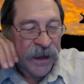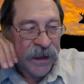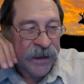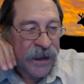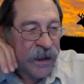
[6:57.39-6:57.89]

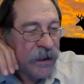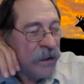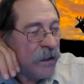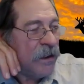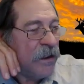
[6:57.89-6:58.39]
and
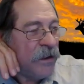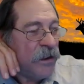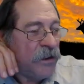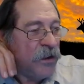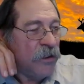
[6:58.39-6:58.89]
then
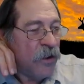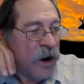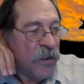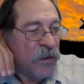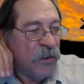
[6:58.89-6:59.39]
you're going to do
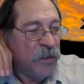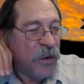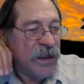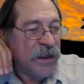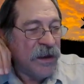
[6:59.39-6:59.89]
normal
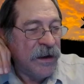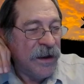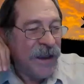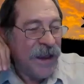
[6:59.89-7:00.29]
breathing,